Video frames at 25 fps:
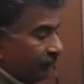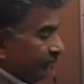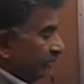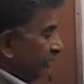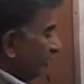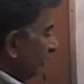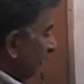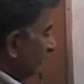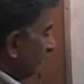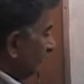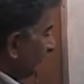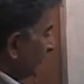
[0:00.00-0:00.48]
we
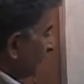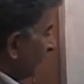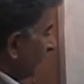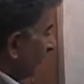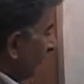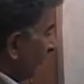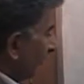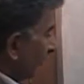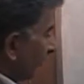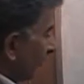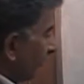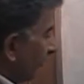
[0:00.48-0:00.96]
know is
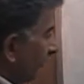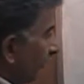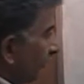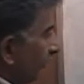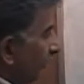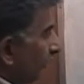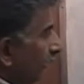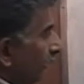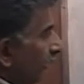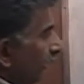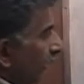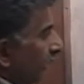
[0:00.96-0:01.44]
4
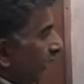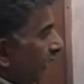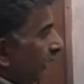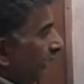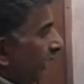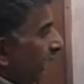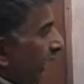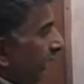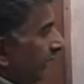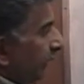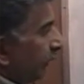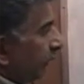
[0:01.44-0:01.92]
and
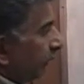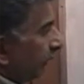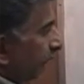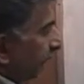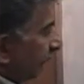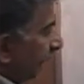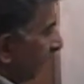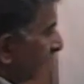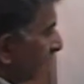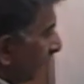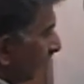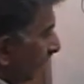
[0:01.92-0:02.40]
9 over
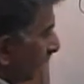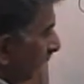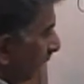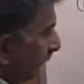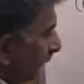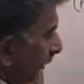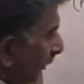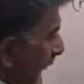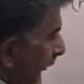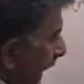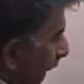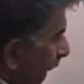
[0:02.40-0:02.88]
6 we
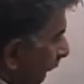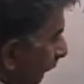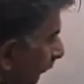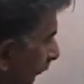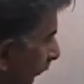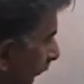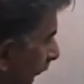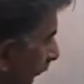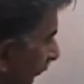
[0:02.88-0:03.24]
know is 2.